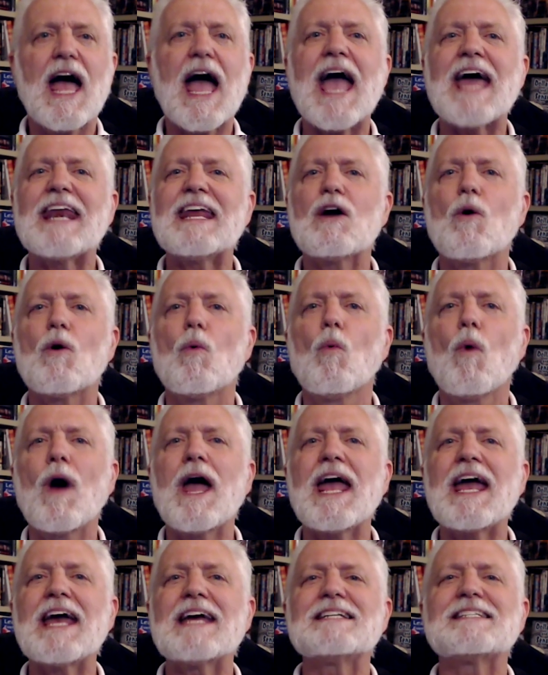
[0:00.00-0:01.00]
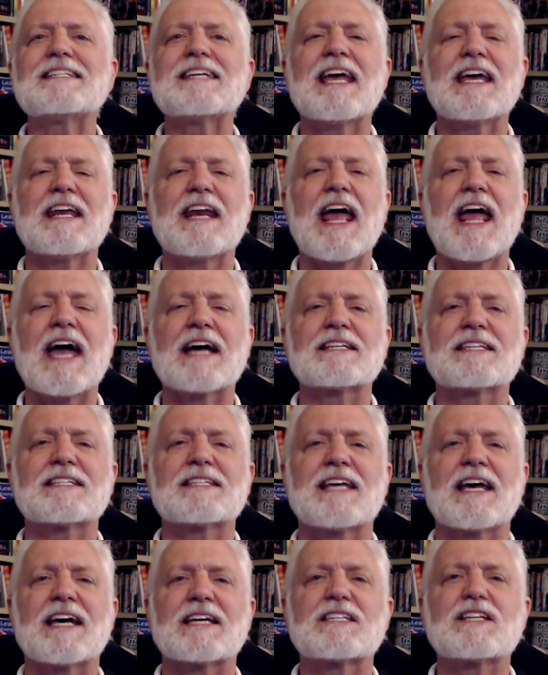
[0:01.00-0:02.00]
and it weighs in
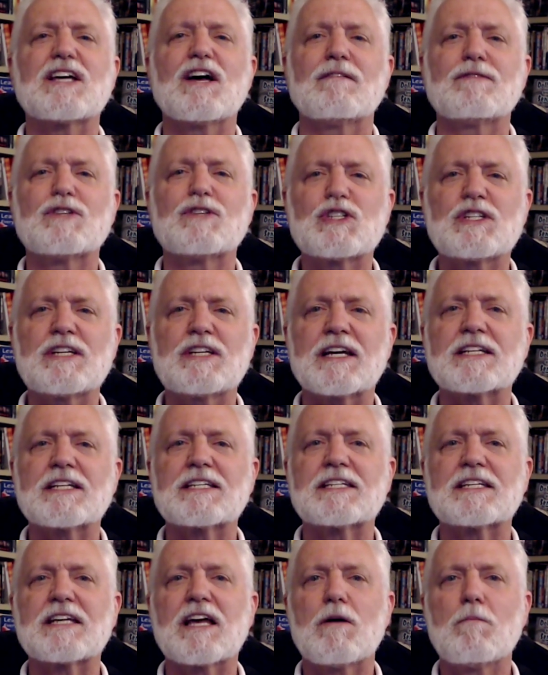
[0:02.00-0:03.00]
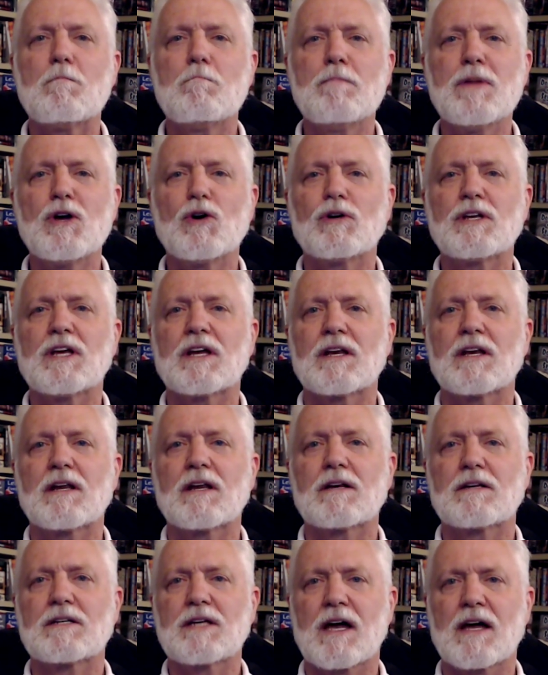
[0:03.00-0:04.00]
excess of 6 million
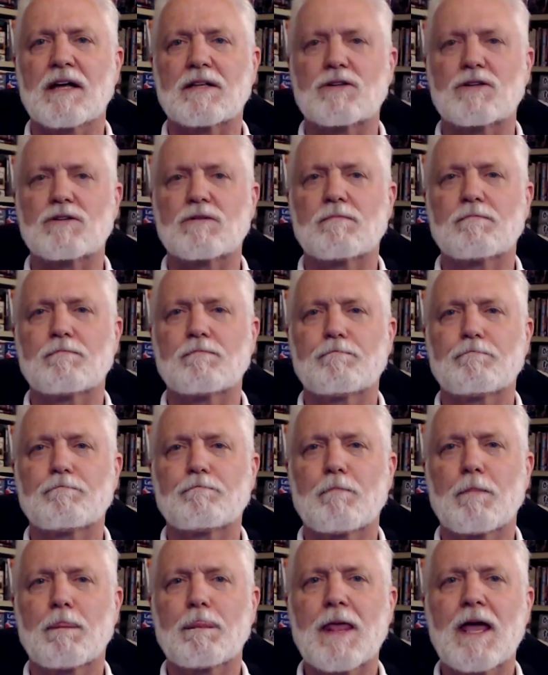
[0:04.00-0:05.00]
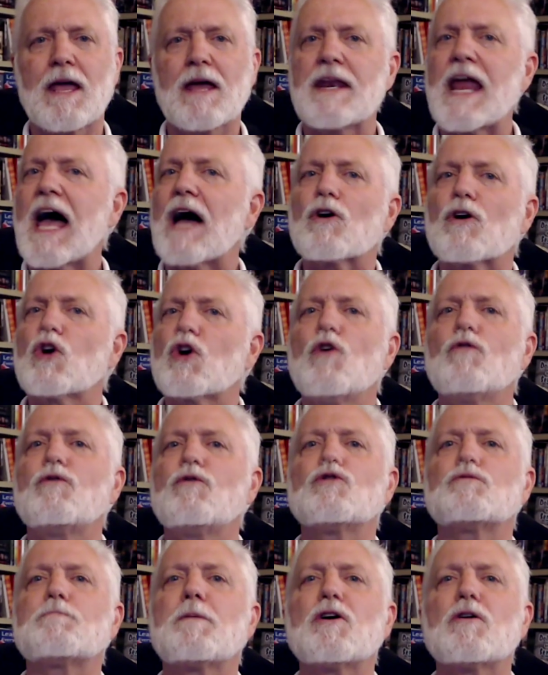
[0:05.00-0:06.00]
tons. Now,
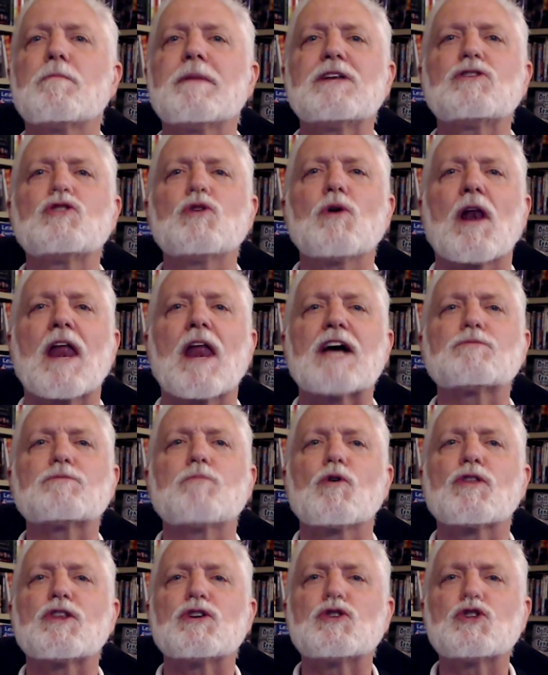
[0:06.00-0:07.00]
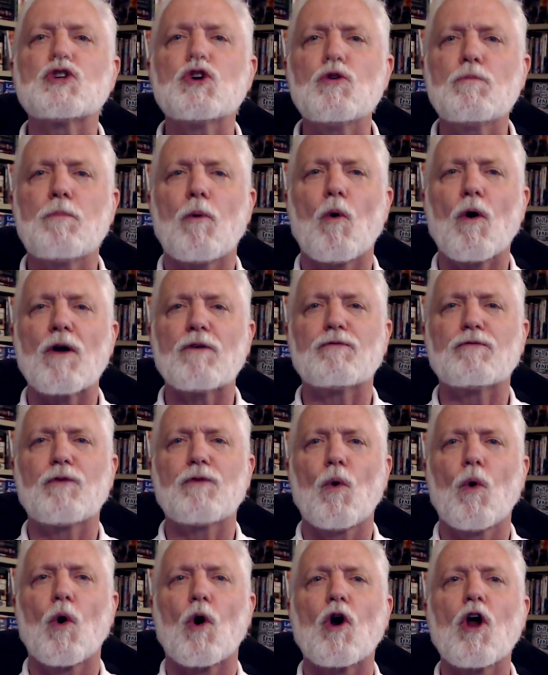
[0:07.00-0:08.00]
Khufu's pyramid utilized more than
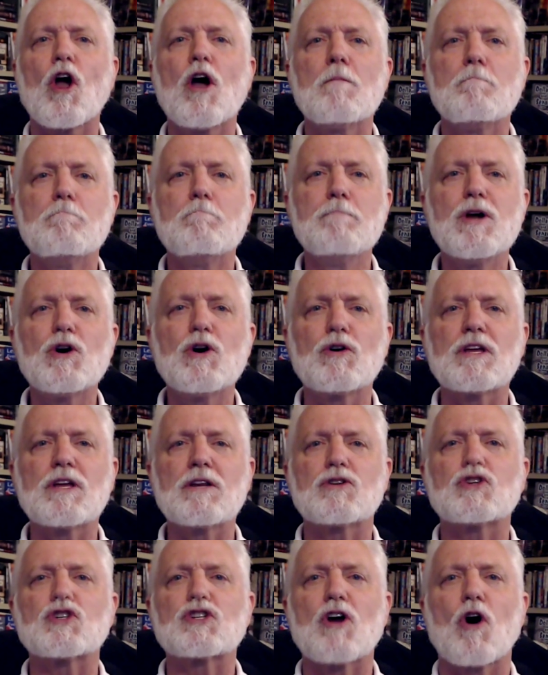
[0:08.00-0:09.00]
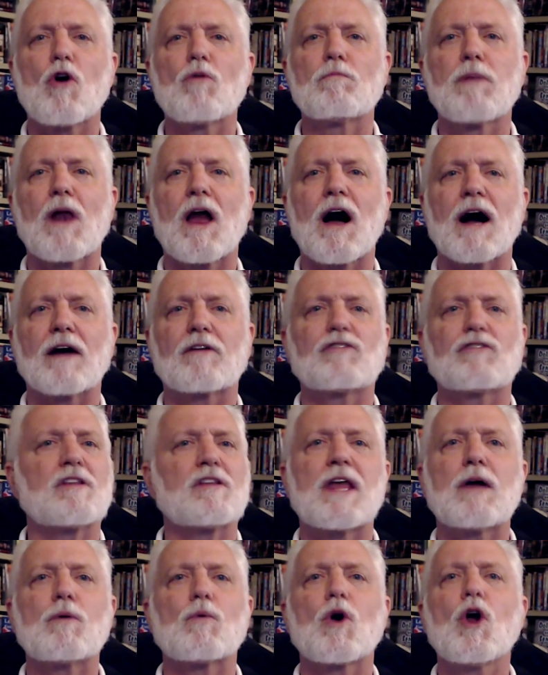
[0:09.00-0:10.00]
2.4 million stone blocks, and
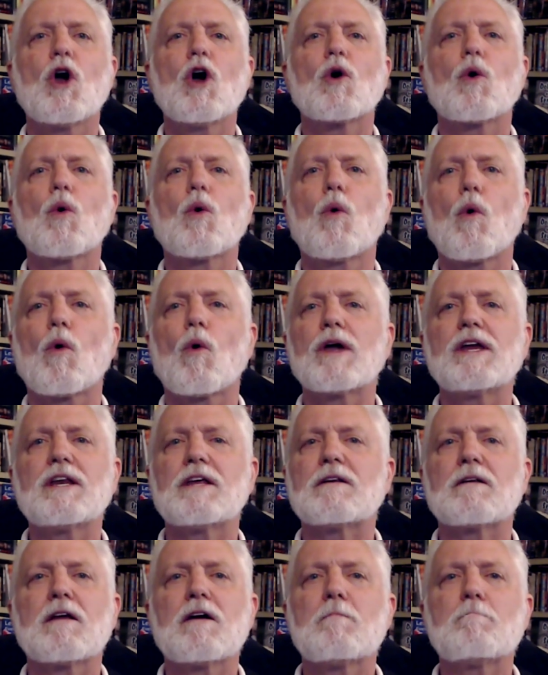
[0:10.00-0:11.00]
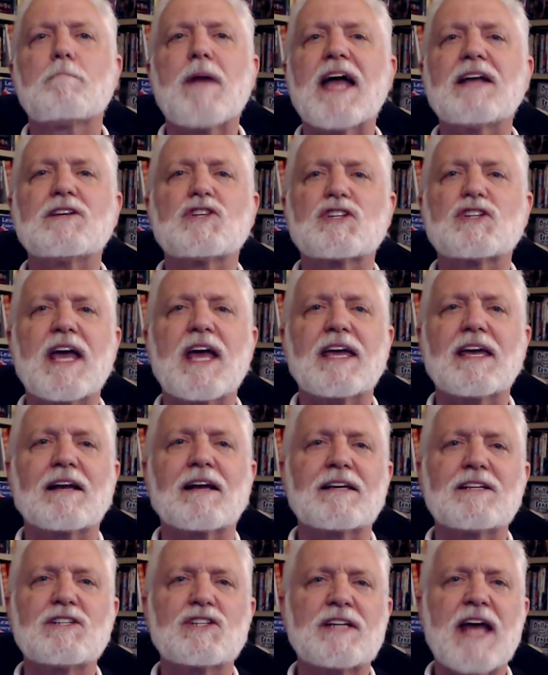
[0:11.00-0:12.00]
they were quarried and
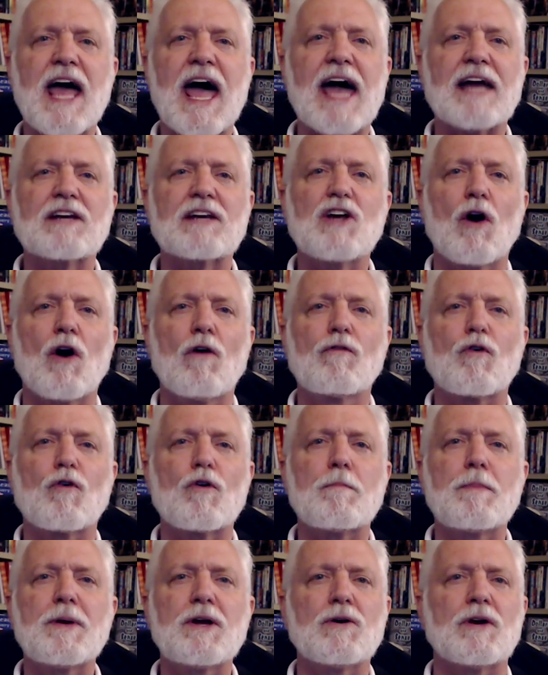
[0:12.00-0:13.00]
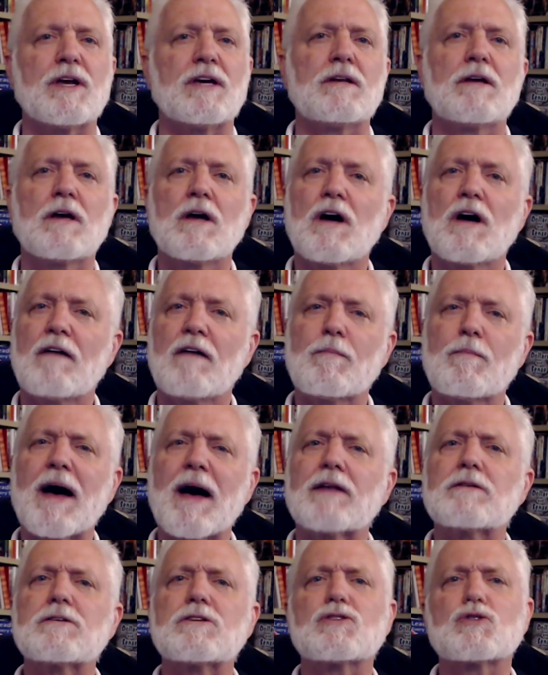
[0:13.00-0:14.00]
painstakingly stacked over a period of
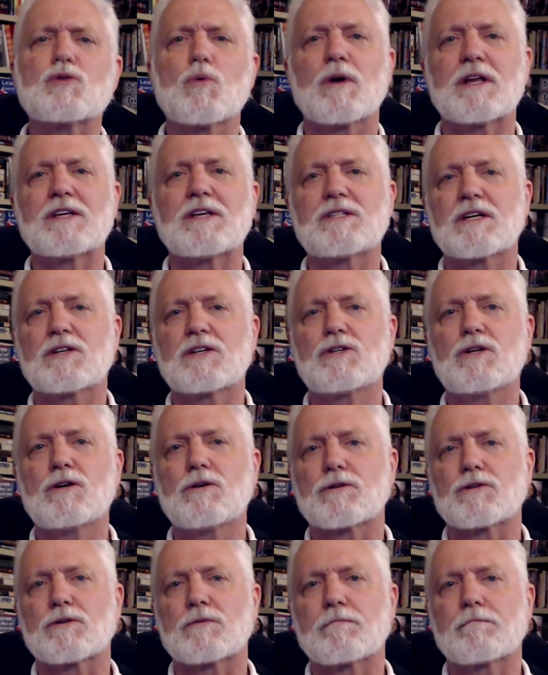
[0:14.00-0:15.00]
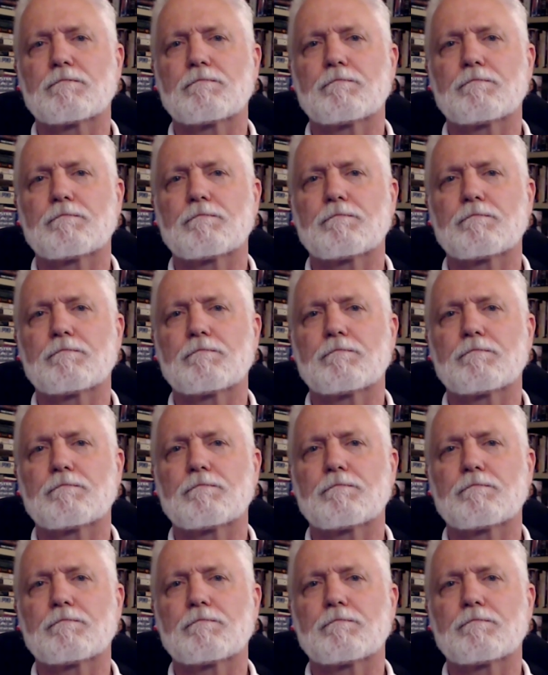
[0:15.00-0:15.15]
about 26 years.